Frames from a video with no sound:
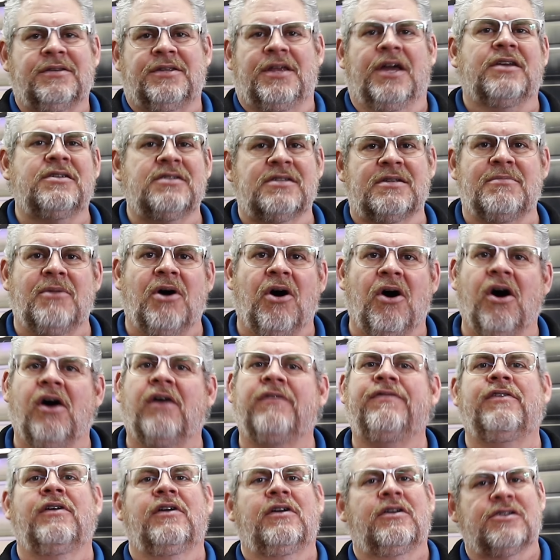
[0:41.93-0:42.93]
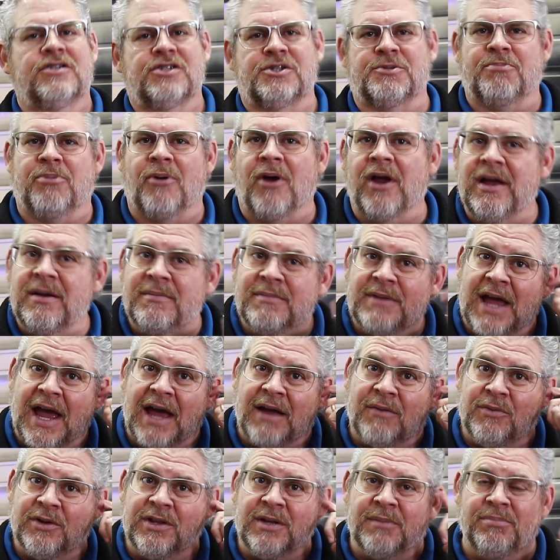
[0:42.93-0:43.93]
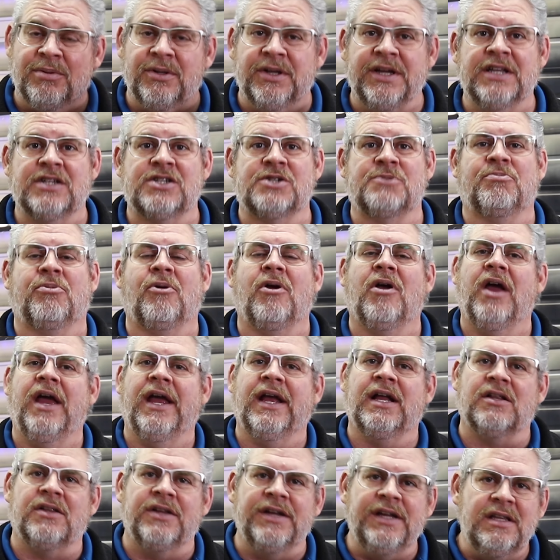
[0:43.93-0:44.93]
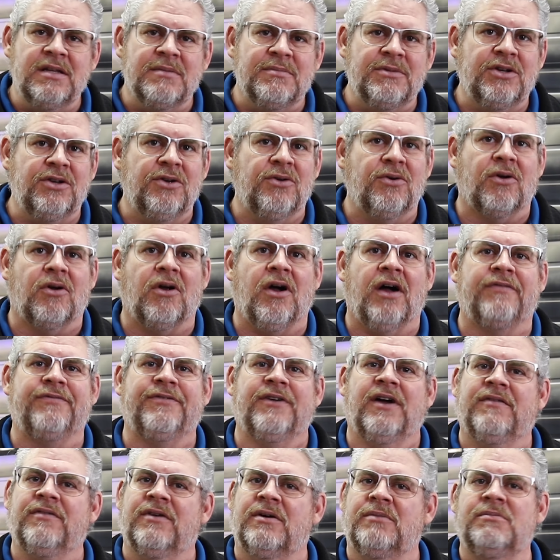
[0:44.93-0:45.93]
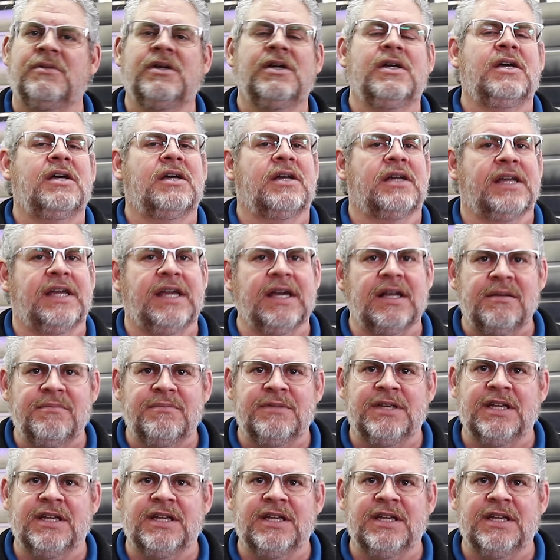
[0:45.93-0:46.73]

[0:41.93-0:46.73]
dust them off, spray them down with a bleach spray, clean the manure off of them, get them